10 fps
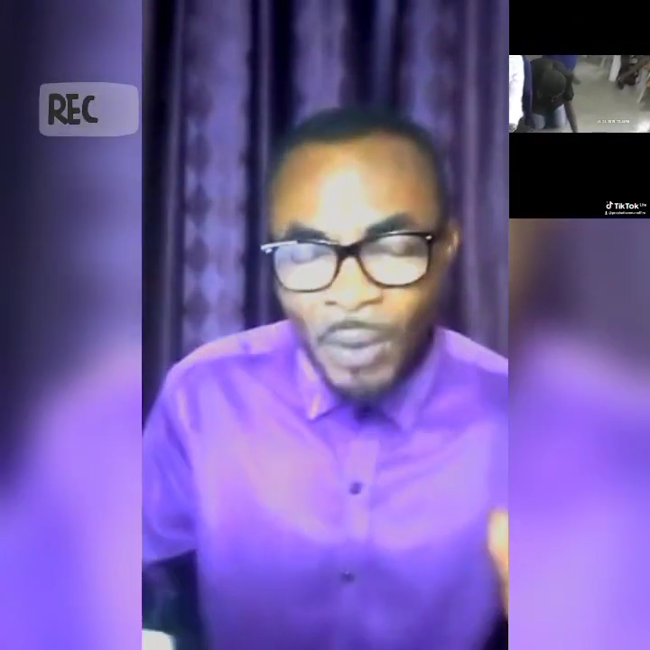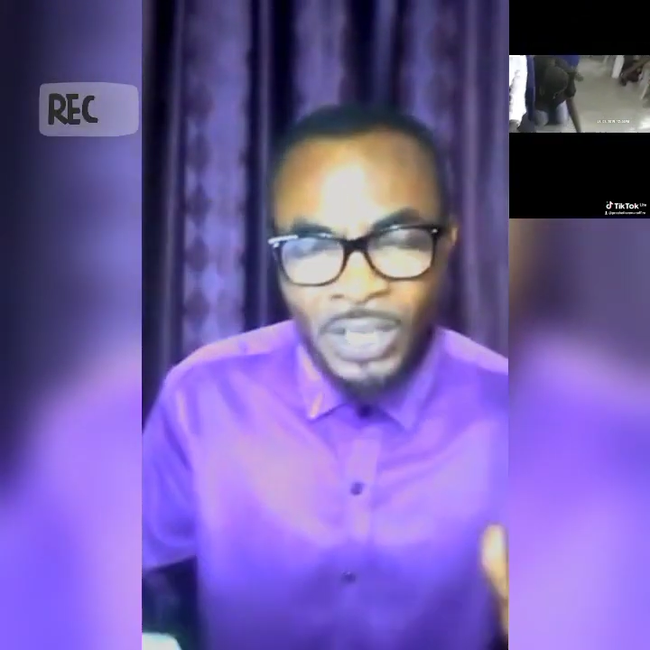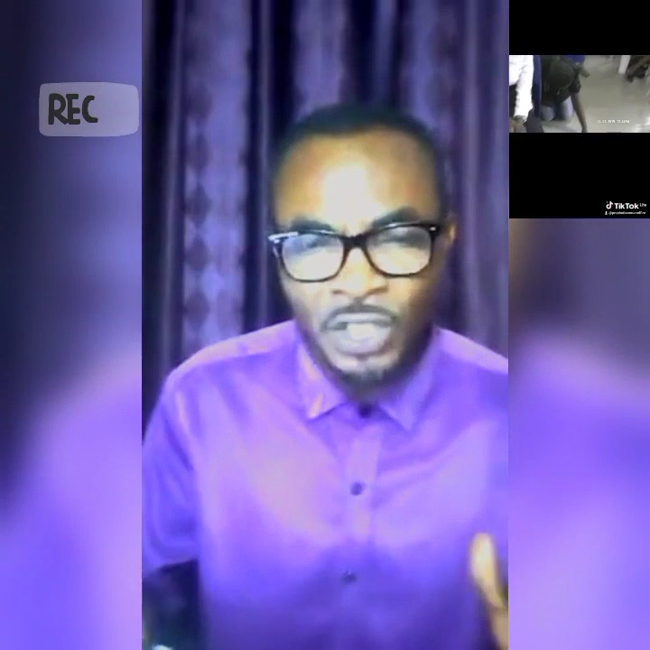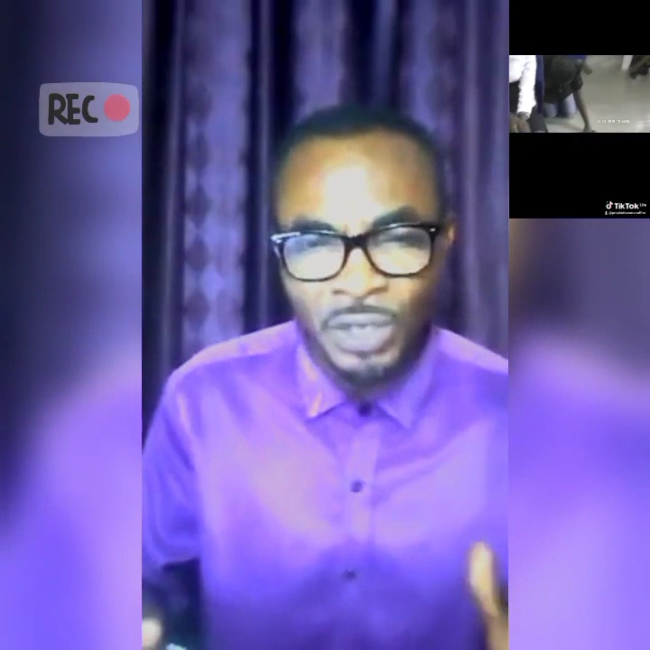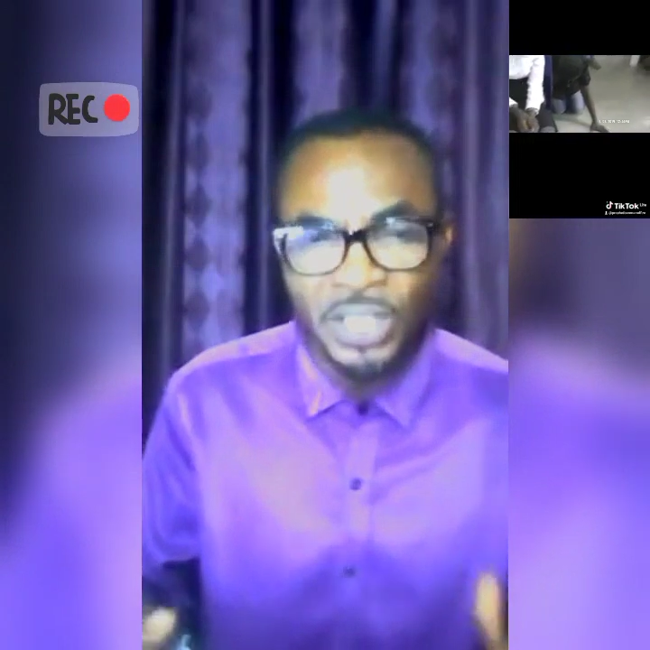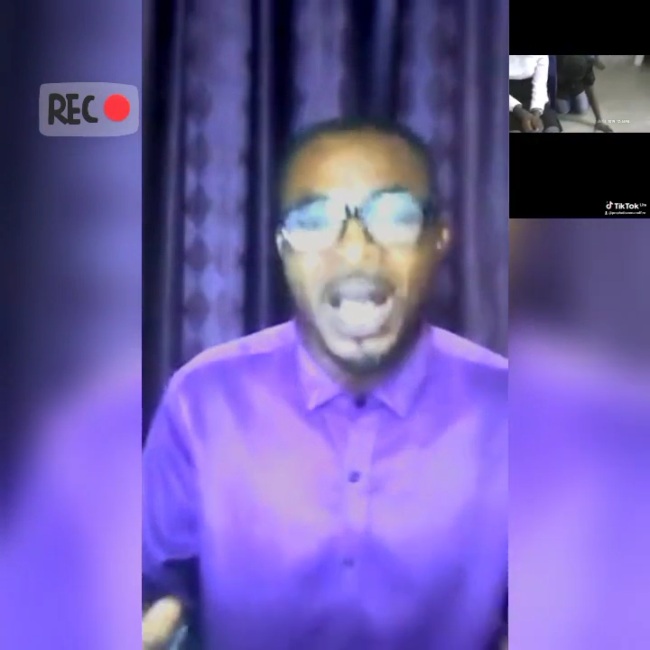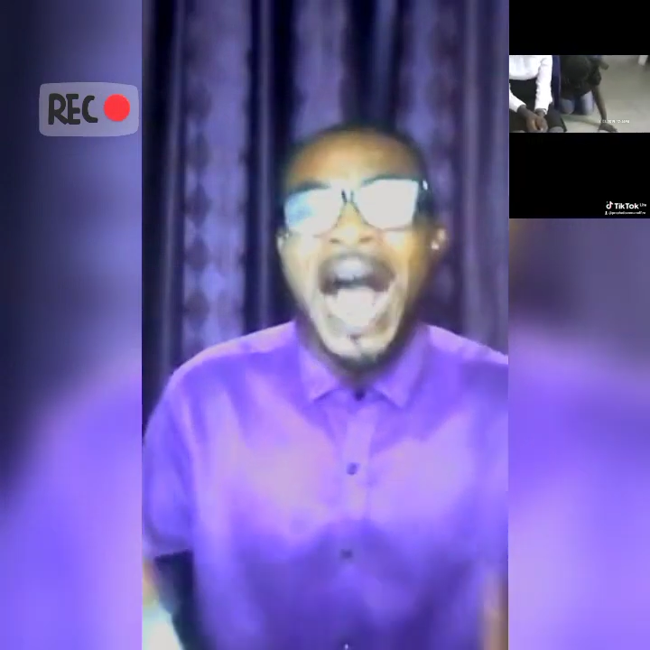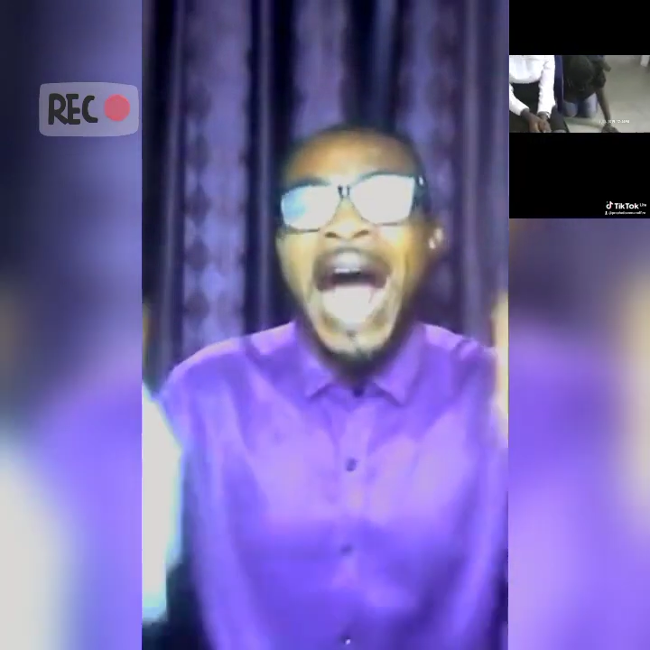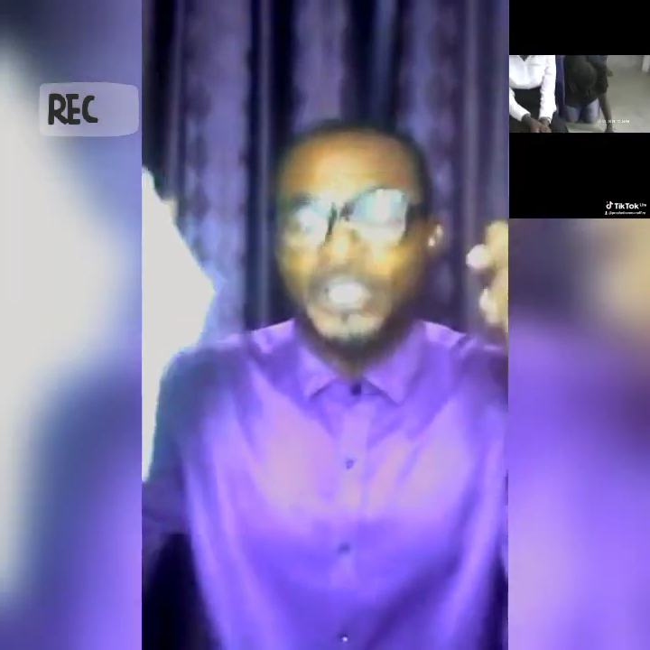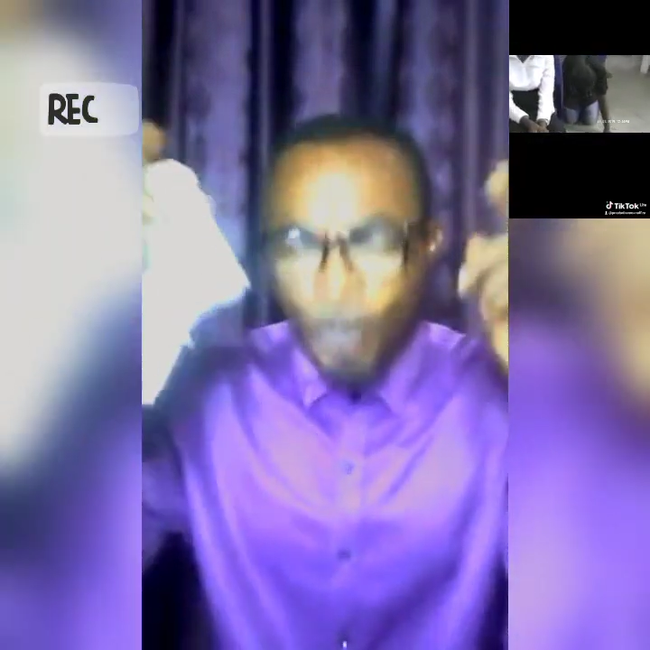with this grace,
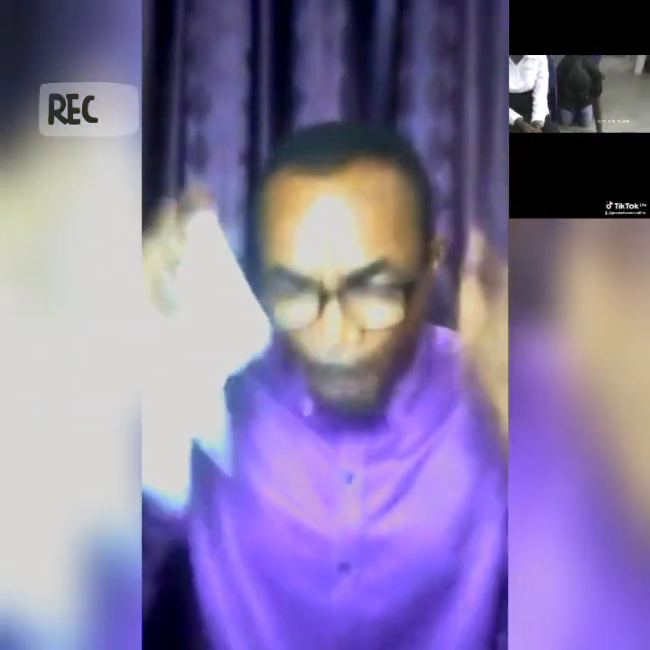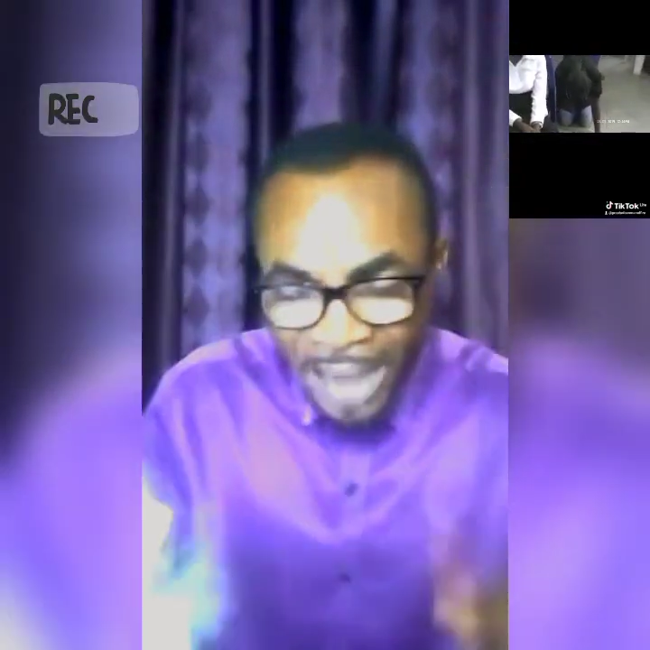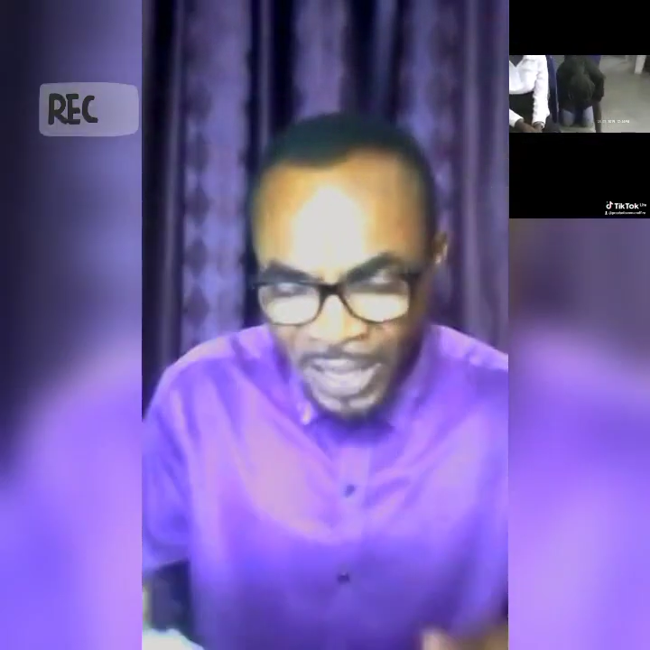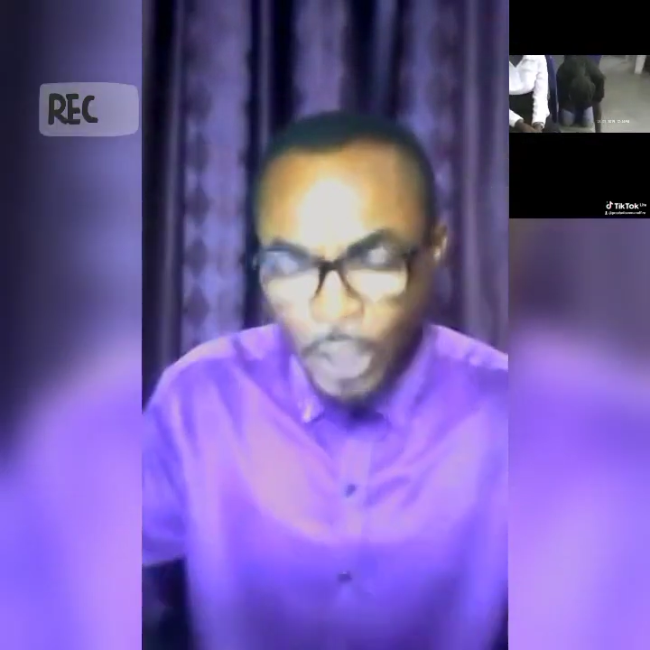as you partner,